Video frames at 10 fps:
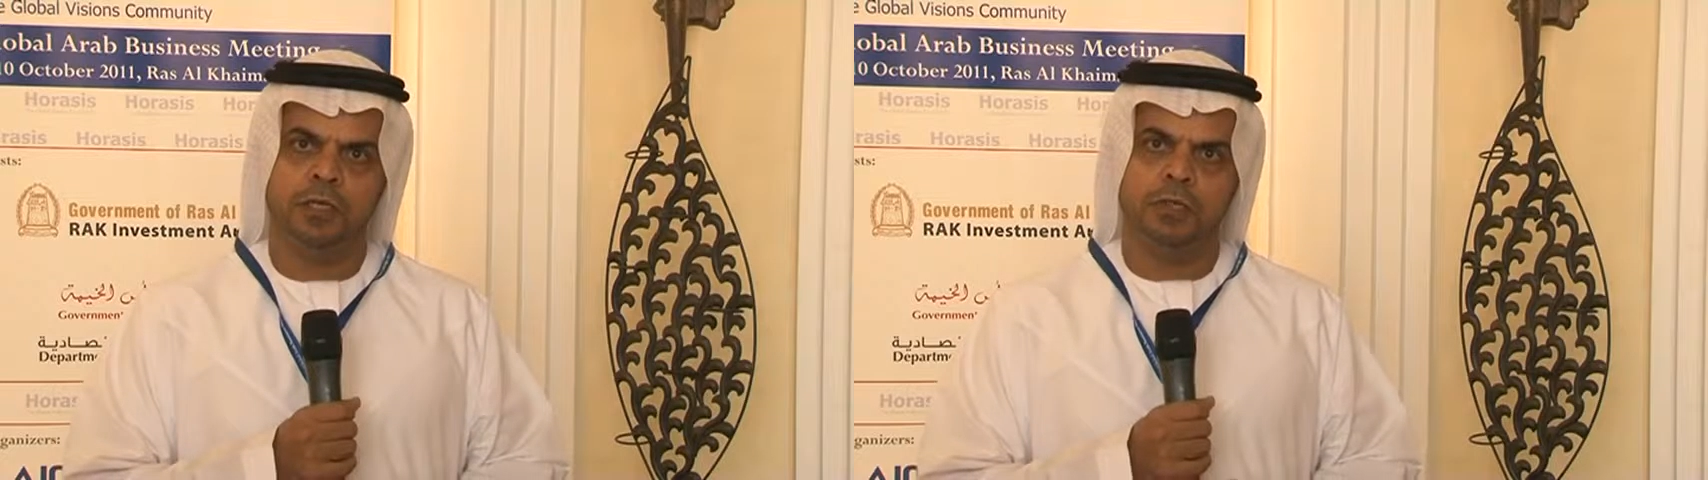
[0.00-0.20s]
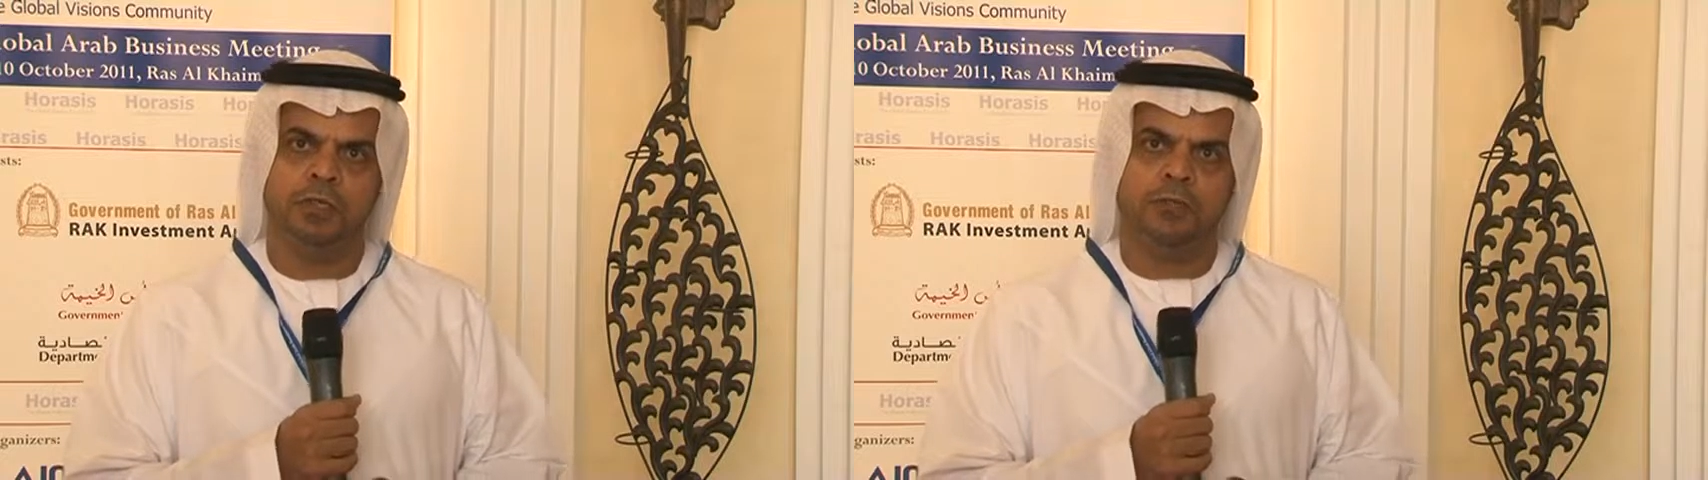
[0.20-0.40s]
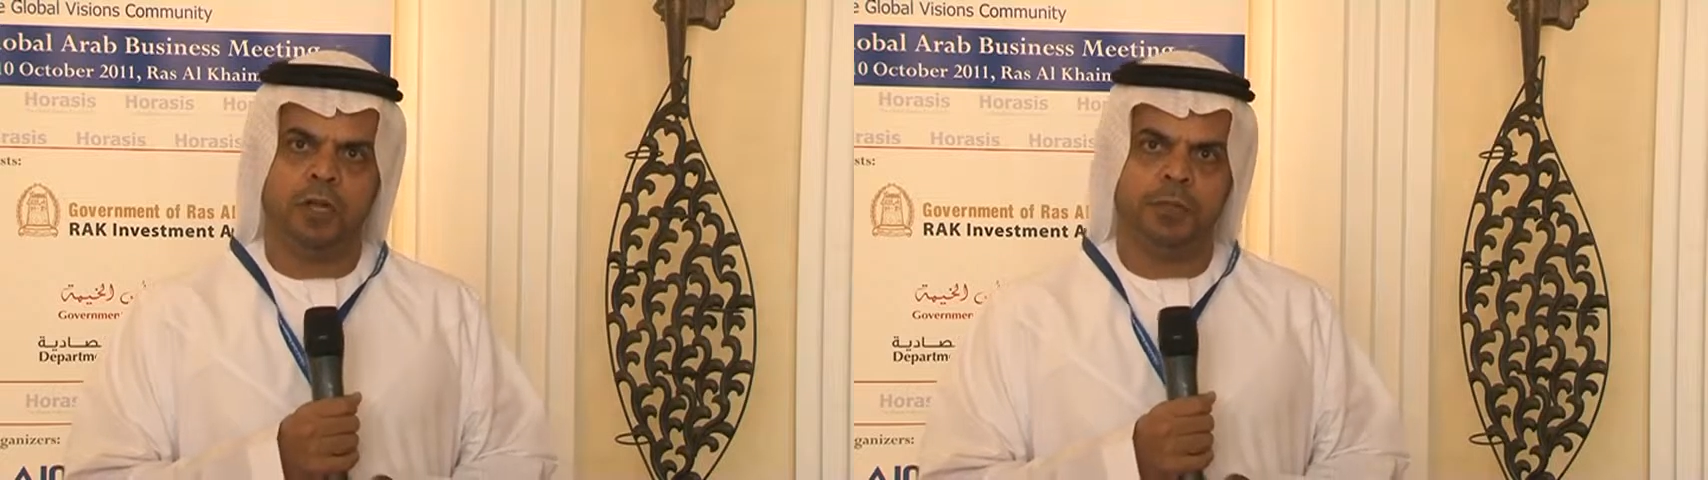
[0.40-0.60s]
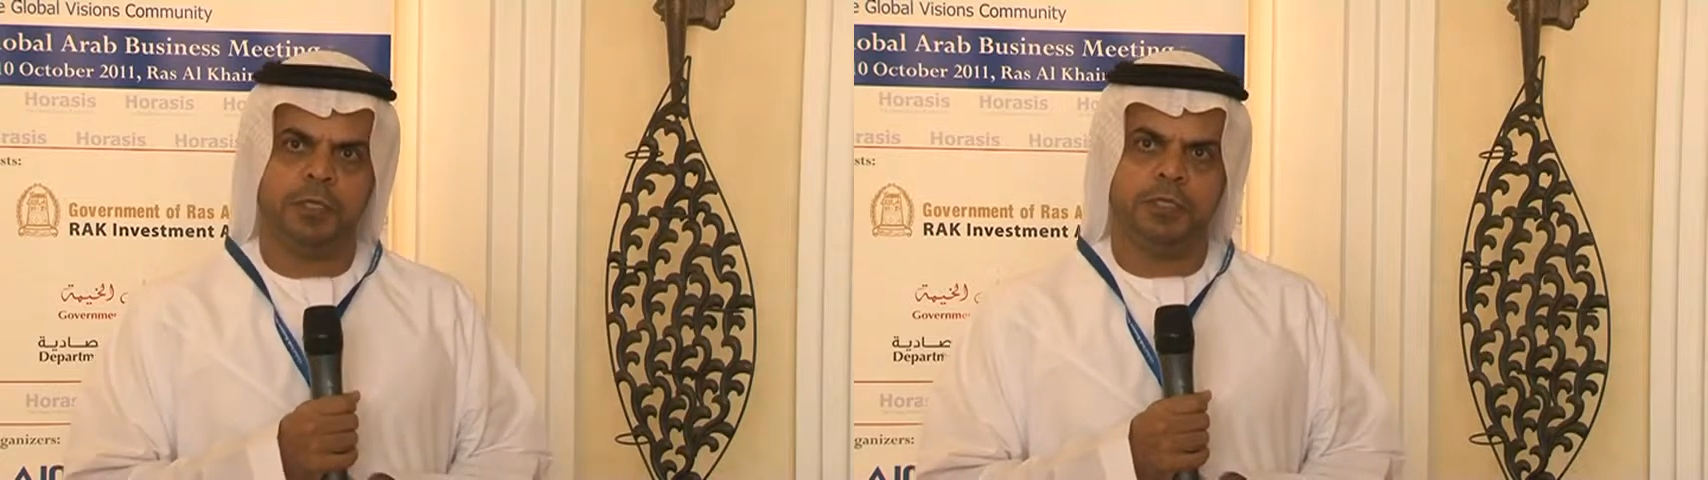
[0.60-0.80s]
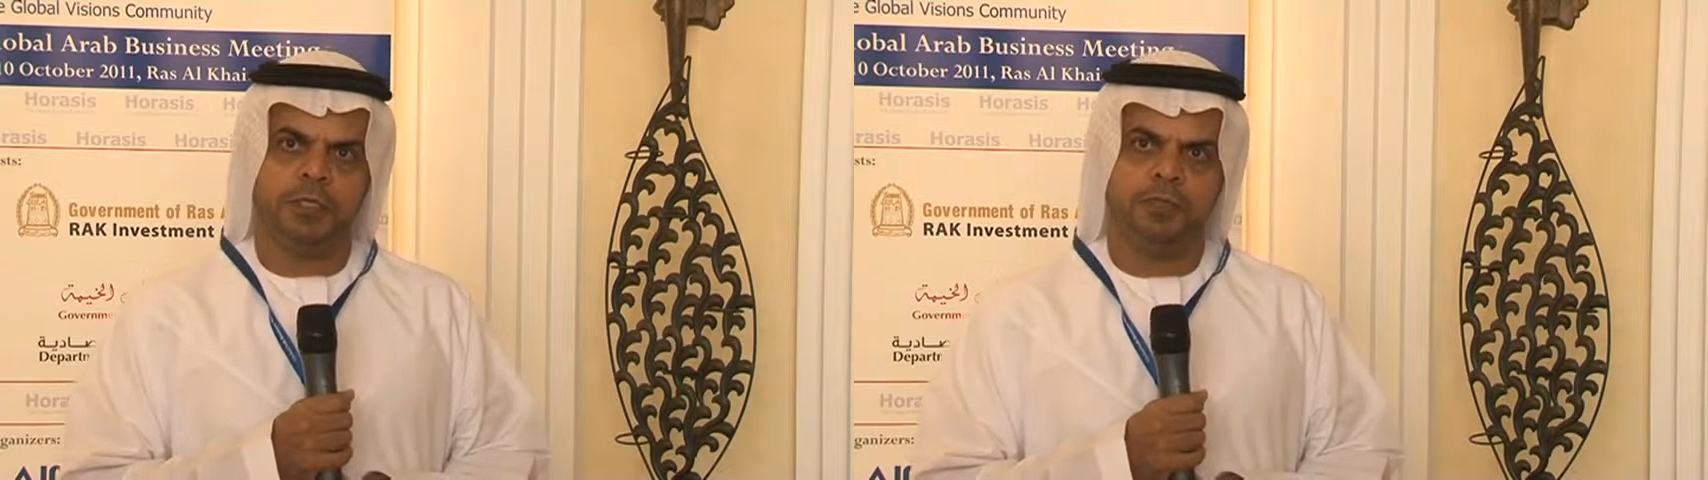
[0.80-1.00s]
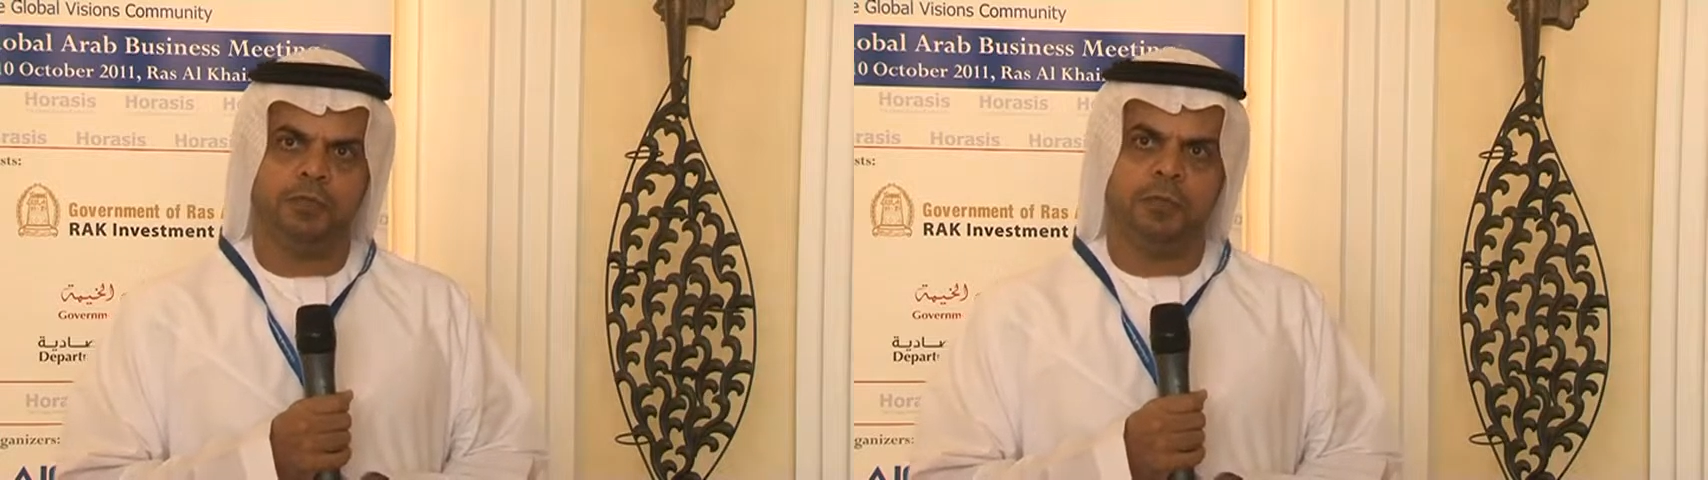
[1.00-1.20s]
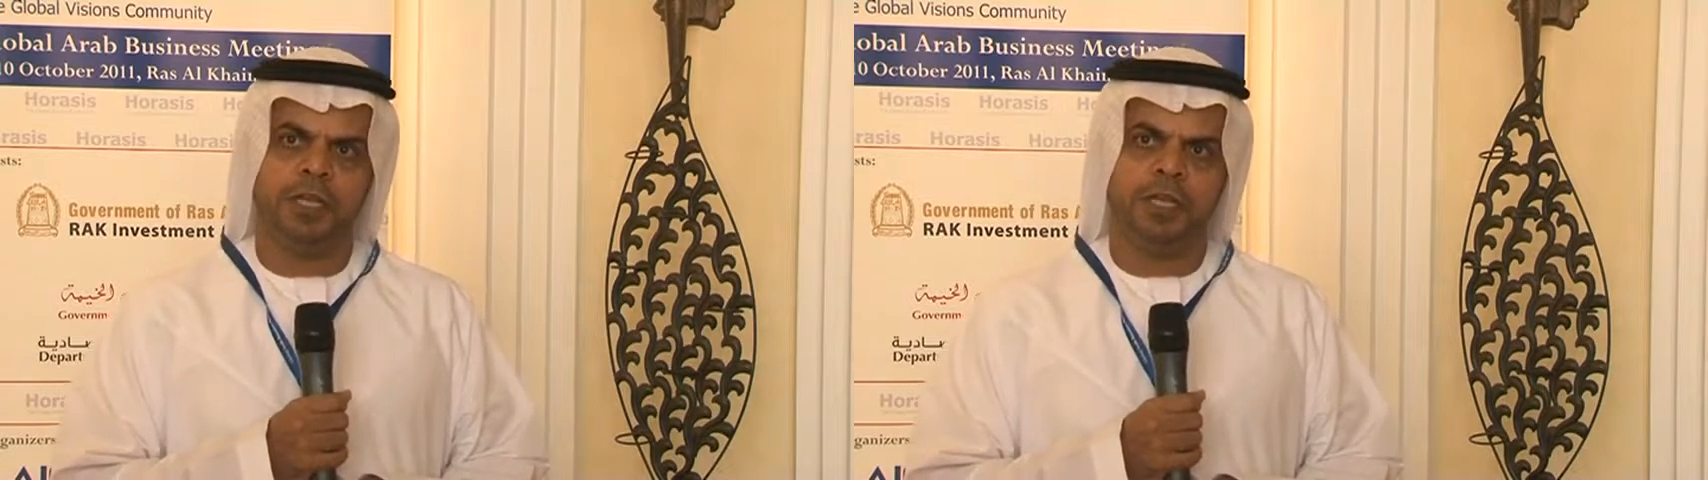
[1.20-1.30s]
to develop it, to